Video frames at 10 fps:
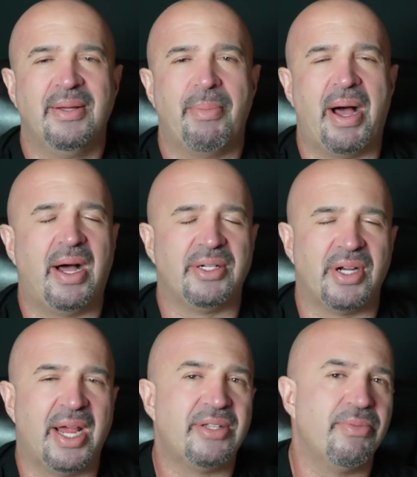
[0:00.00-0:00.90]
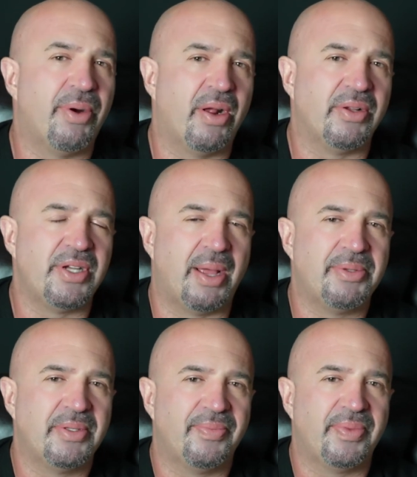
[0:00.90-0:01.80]
posh ice cream parlor
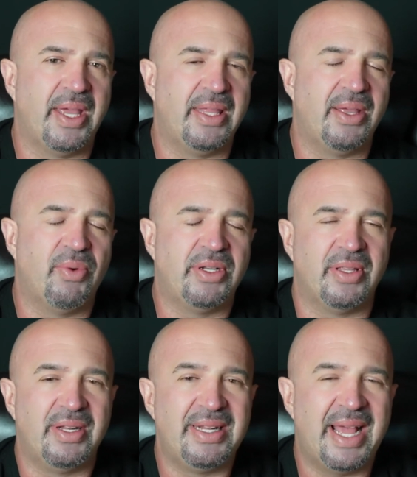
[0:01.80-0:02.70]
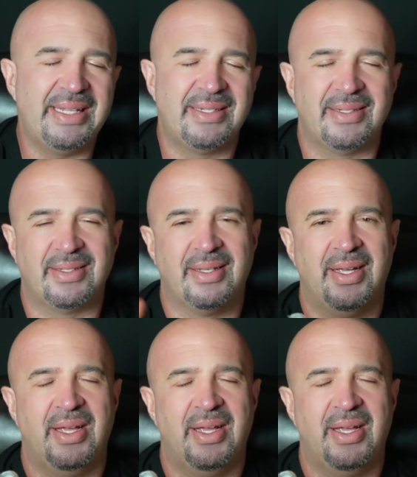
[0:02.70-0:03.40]
shops, and they went to the nicest